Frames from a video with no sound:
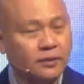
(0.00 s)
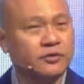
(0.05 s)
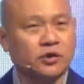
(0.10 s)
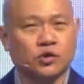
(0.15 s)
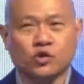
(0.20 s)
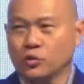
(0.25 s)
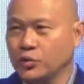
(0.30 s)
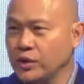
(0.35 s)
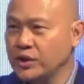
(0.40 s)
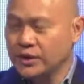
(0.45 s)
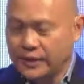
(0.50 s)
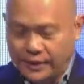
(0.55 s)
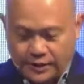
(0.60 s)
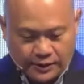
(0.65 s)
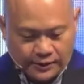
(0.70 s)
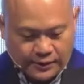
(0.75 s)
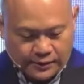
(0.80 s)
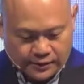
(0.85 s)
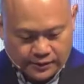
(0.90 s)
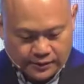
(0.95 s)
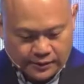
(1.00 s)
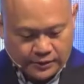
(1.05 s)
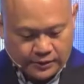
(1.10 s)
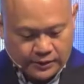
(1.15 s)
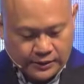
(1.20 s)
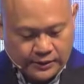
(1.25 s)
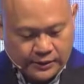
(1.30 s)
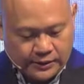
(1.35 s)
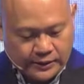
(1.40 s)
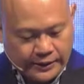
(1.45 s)
the
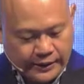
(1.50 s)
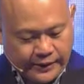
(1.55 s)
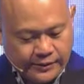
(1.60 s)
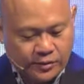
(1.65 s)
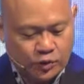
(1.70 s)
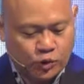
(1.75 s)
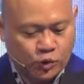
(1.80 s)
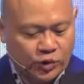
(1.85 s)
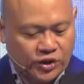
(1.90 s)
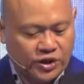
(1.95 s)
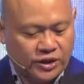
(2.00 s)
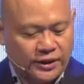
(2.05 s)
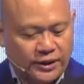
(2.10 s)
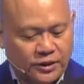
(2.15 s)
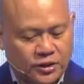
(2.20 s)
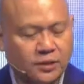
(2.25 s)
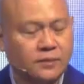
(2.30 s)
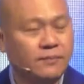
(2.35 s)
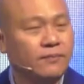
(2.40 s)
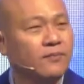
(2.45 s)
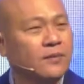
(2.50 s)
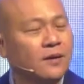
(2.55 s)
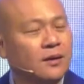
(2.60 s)
against the Jewish nation,